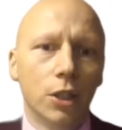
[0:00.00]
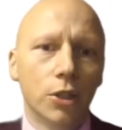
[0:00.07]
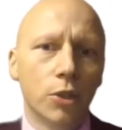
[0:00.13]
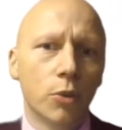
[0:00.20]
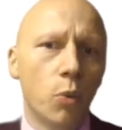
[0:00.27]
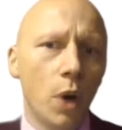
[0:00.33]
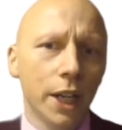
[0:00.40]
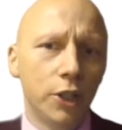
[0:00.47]

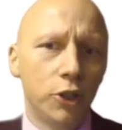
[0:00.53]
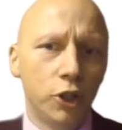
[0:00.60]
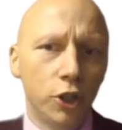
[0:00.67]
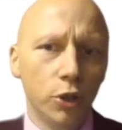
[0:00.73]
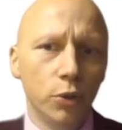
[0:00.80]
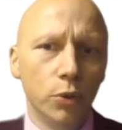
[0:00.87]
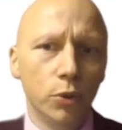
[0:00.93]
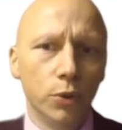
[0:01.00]
So why
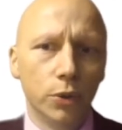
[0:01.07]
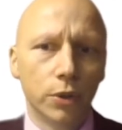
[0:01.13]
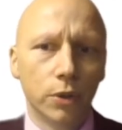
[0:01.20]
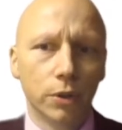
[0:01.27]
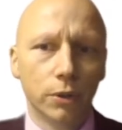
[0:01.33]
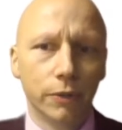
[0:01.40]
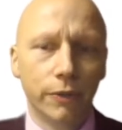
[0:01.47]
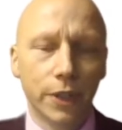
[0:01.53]

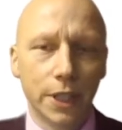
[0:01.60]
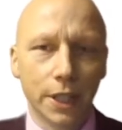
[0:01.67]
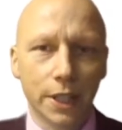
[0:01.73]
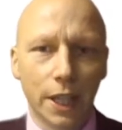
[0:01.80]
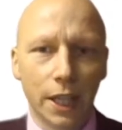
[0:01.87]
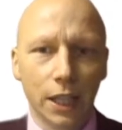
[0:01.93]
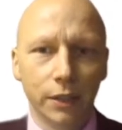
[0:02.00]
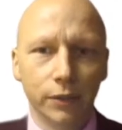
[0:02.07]
choose Physics
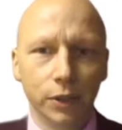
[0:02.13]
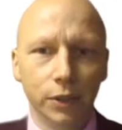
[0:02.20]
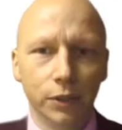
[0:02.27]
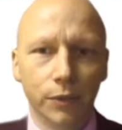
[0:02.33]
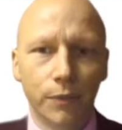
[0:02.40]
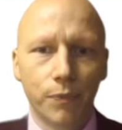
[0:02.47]
A-Level?